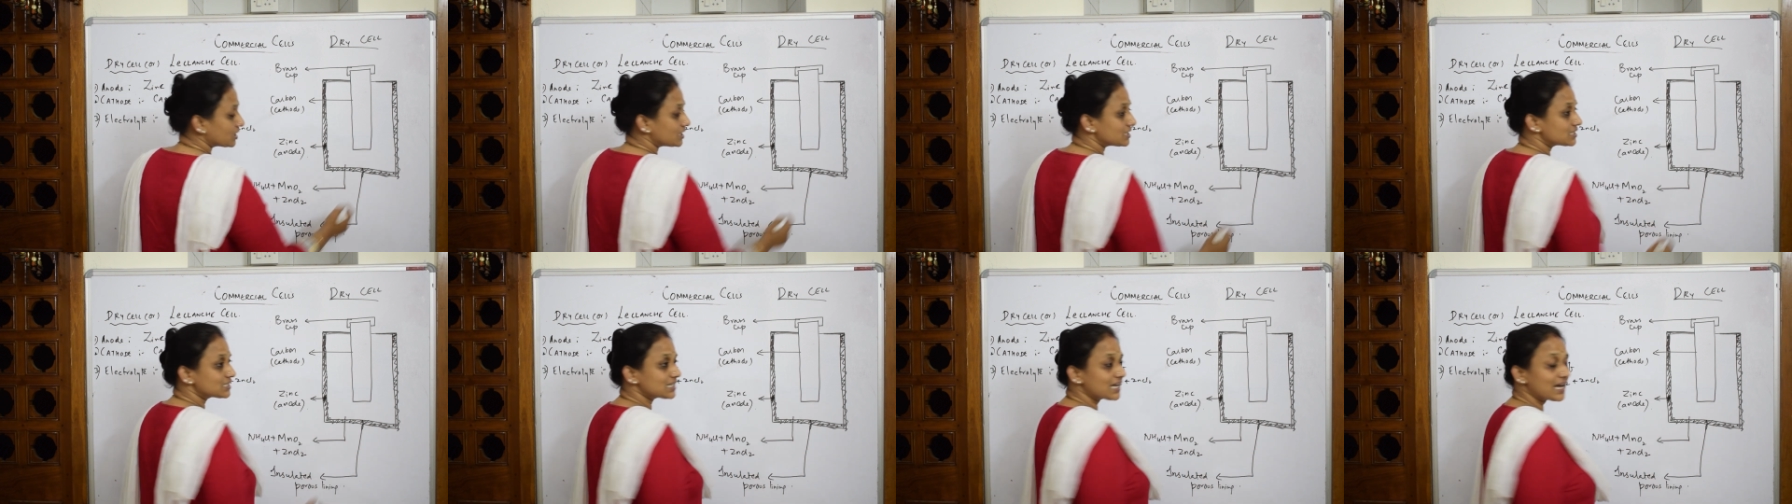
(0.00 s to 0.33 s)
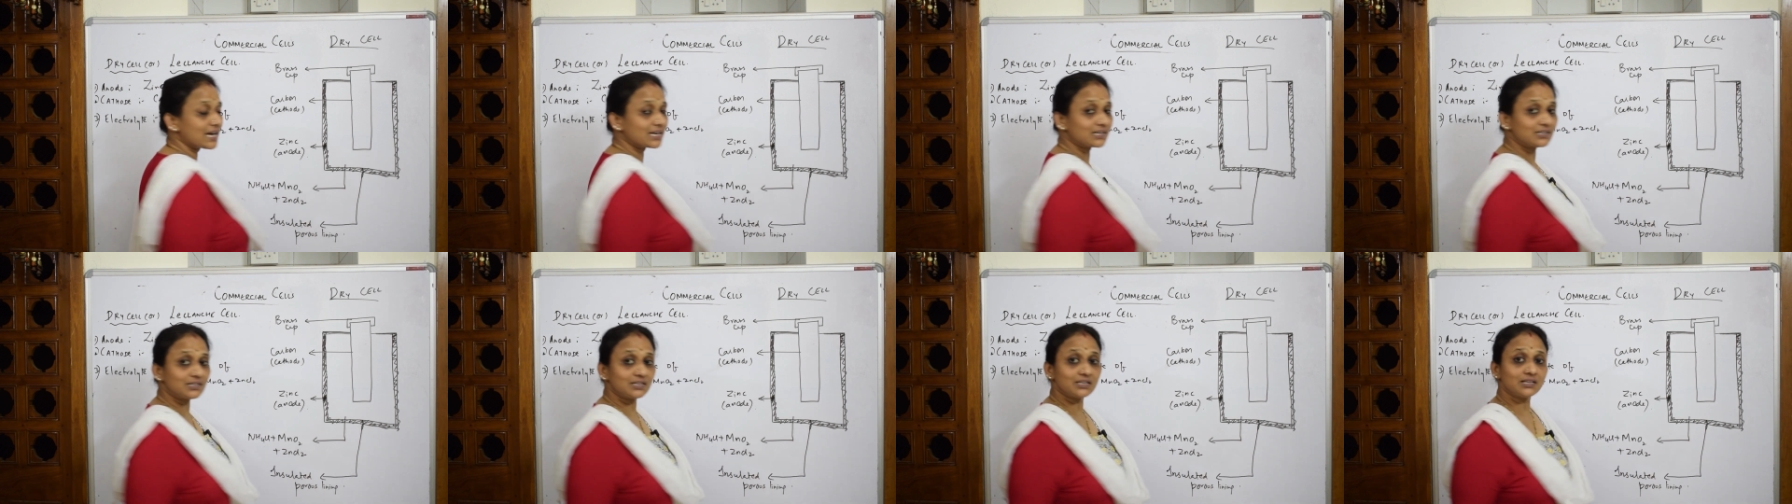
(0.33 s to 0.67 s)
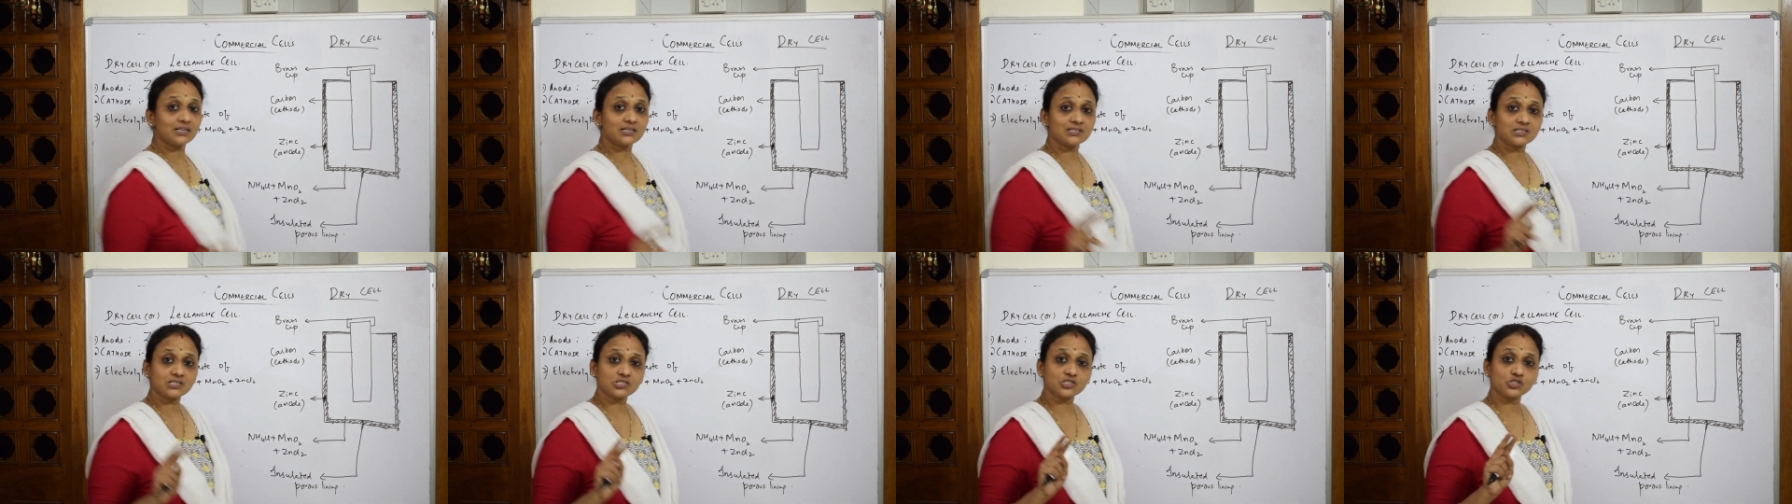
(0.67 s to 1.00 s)
is
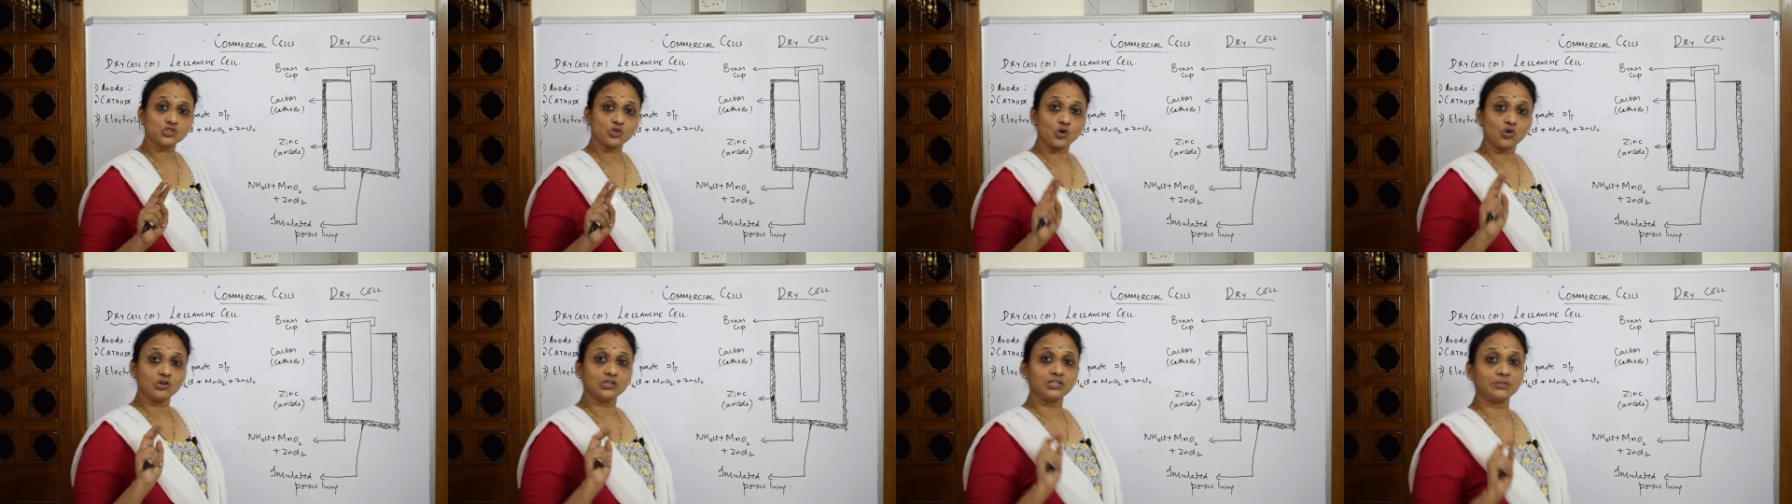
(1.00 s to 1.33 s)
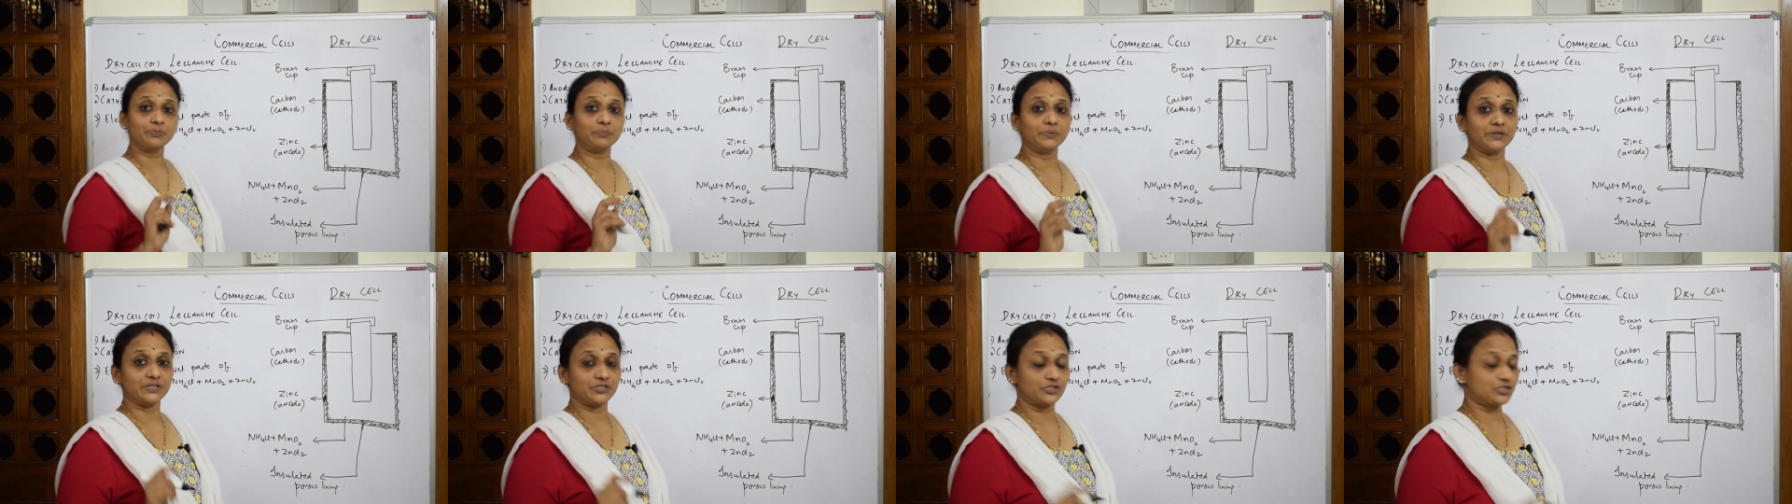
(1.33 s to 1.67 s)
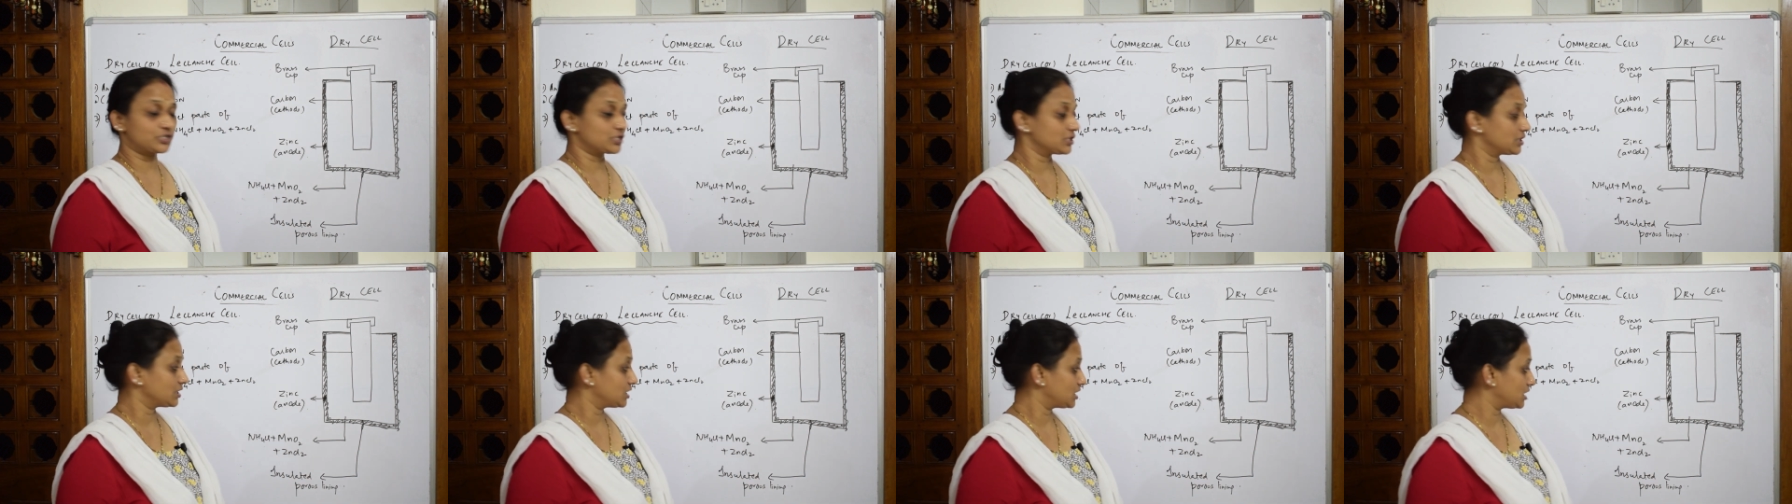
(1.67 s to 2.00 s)
acting as a salt
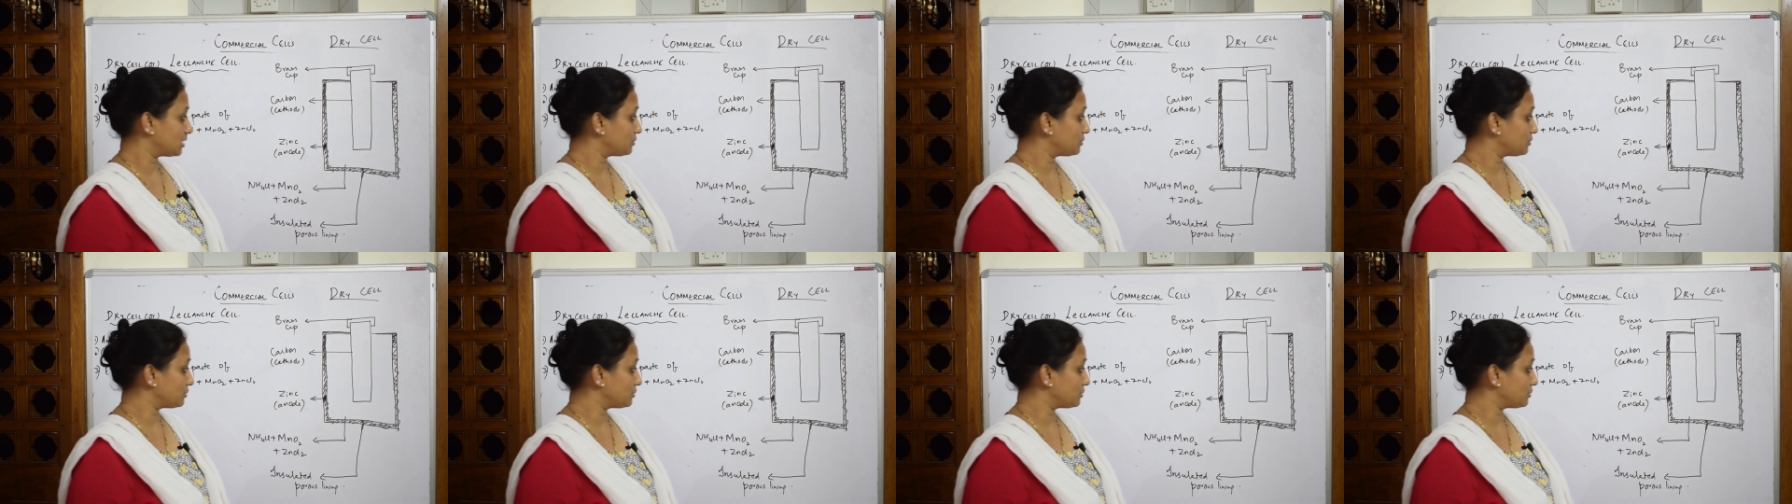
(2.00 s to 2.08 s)
bridge.